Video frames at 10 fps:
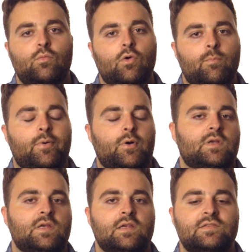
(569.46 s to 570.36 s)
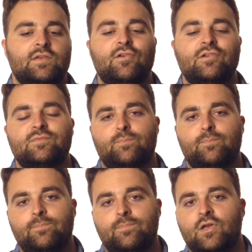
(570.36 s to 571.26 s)
more bulky. So there's
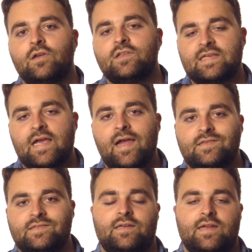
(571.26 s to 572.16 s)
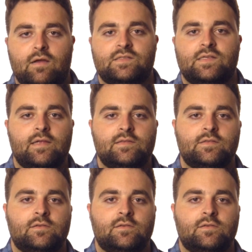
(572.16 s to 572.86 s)
good sides and downsides.